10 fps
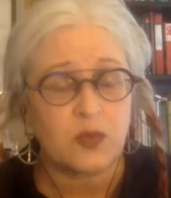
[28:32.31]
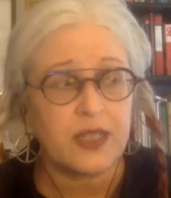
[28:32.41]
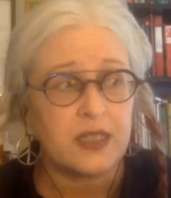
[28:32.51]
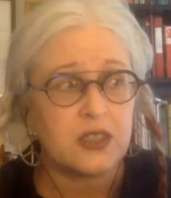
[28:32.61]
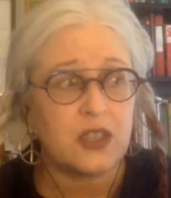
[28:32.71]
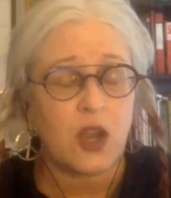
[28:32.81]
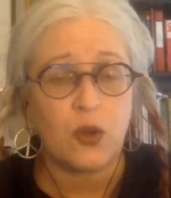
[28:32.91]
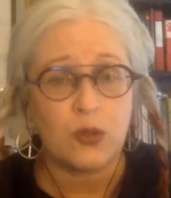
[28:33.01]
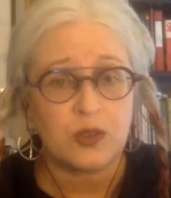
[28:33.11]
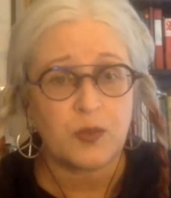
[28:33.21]
We need to
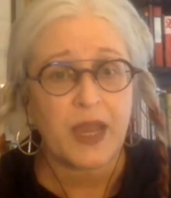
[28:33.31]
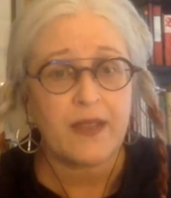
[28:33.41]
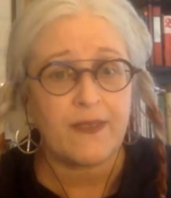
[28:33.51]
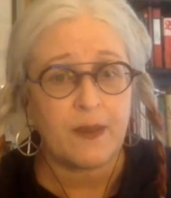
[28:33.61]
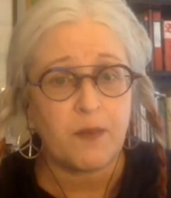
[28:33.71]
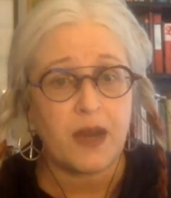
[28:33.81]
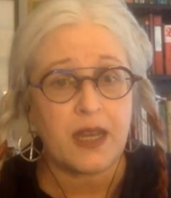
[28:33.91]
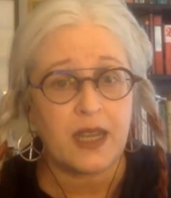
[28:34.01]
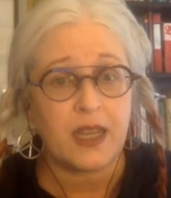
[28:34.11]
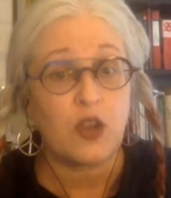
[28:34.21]
know who's paying them
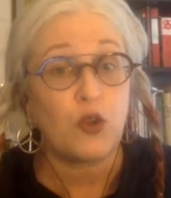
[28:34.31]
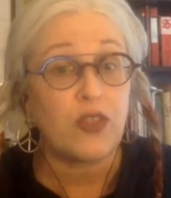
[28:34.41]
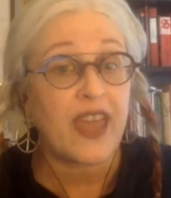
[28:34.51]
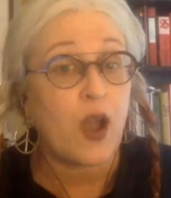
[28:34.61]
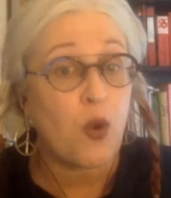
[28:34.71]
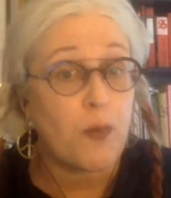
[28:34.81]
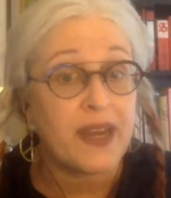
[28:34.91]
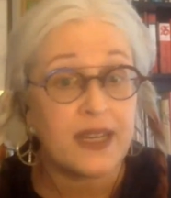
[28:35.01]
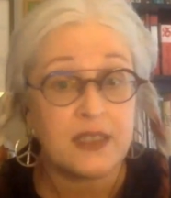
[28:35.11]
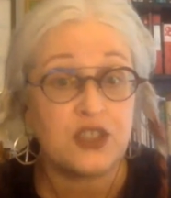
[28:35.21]
money and who they owe
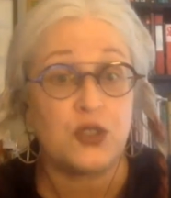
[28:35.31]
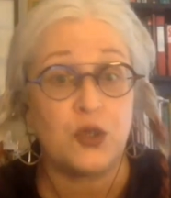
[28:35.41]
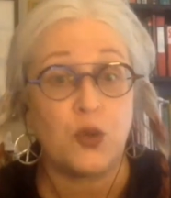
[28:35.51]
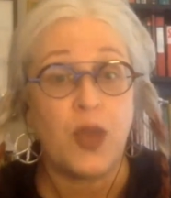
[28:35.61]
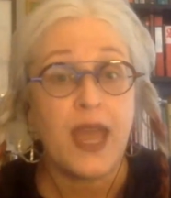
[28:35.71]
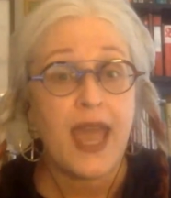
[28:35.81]
money to